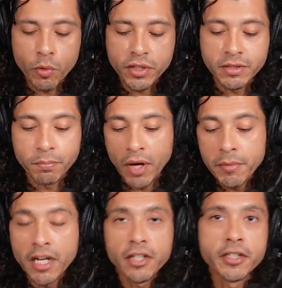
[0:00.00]
And it's
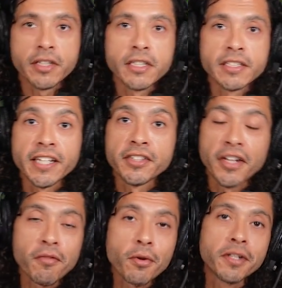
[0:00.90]
probably not a good thing to
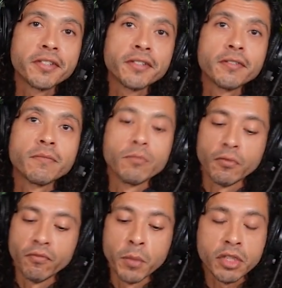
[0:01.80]
take steroids
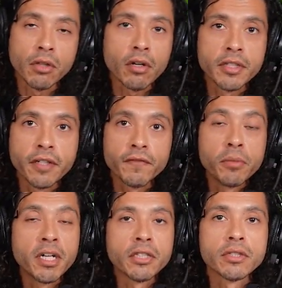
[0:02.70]
much longer
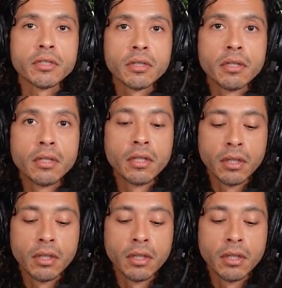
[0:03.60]
than a few months.